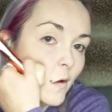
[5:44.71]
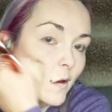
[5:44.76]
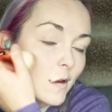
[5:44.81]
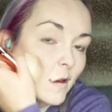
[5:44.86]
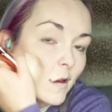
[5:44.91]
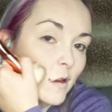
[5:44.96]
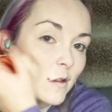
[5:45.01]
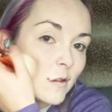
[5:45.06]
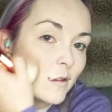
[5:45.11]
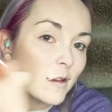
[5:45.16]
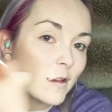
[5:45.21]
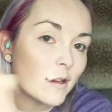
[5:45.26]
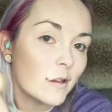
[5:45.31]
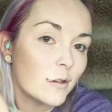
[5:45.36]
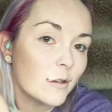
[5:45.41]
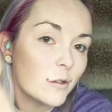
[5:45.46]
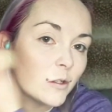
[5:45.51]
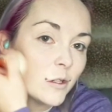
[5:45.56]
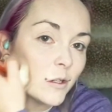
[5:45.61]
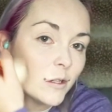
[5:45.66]
cut that
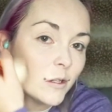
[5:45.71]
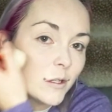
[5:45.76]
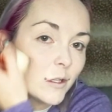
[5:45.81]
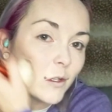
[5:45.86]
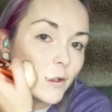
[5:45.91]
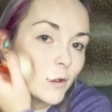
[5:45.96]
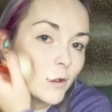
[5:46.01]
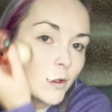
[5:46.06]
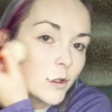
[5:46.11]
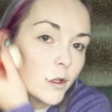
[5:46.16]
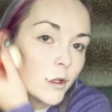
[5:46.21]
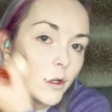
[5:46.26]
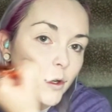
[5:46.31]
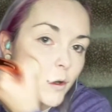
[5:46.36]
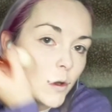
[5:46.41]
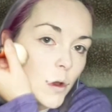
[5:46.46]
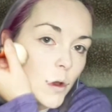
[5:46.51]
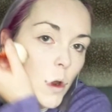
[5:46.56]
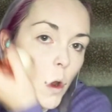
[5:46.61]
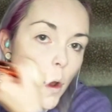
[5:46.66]
chunkiness
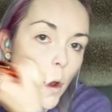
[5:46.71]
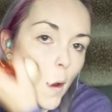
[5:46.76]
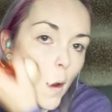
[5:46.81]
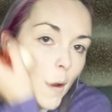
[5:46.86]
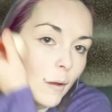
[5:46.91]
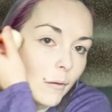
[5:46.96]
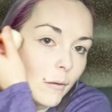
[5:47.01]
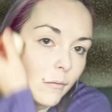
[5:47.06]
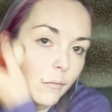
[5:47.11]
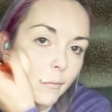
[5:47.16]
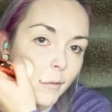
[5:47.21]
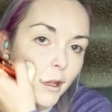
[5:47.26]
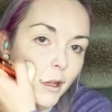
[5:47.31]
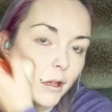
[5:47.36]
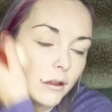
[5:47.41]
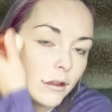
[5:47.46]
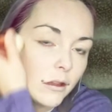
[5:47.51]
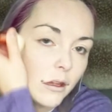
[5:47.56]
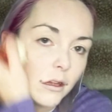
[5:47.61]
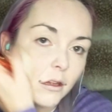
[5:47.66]
out and
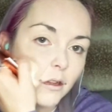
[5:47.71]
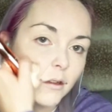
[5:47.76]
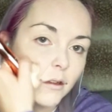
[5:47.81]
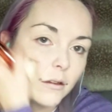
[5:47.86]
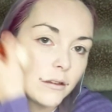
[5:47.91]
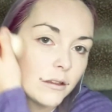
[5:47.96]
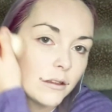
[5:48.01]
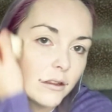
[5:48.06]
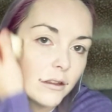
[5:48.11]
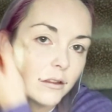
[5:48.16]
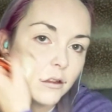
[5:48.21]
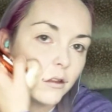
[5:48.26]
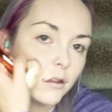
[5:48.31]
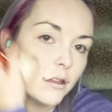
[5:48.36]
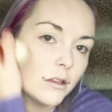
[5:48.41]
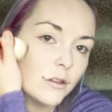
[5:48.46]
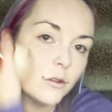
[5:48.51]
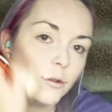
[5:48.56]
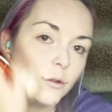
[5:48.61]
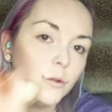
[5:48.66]
make the
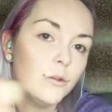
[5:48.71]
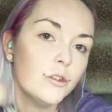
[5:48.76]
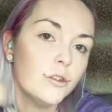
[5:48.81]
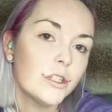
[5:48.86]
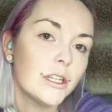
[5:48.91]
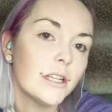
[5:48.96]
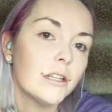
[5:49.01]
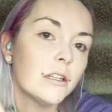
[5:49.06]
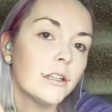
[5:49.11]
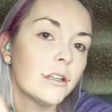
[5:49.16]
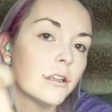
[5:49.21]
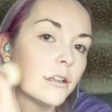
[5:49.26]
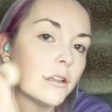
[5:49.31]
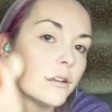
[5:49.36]
illusion